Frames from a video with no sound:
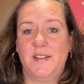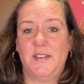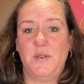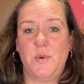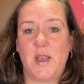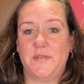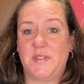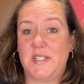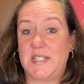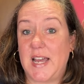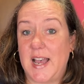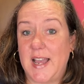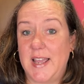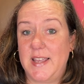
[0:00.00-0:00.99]
you have
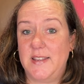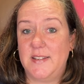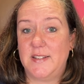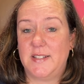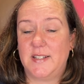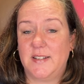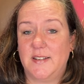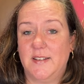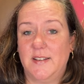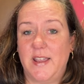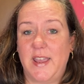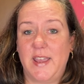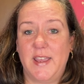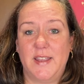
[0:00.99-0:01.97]
size,
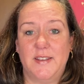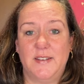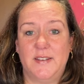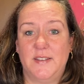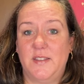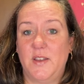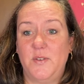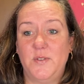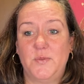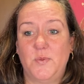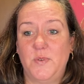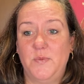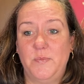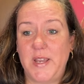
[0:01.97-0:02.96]
and those
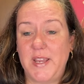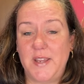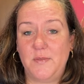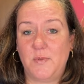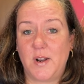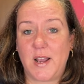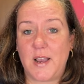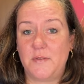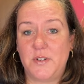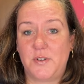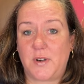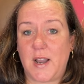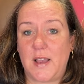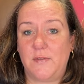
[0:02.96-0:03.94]
would be what I would
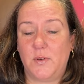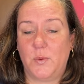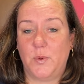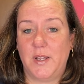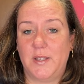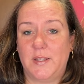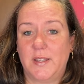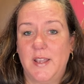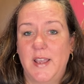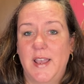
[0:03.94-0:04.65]
travel with.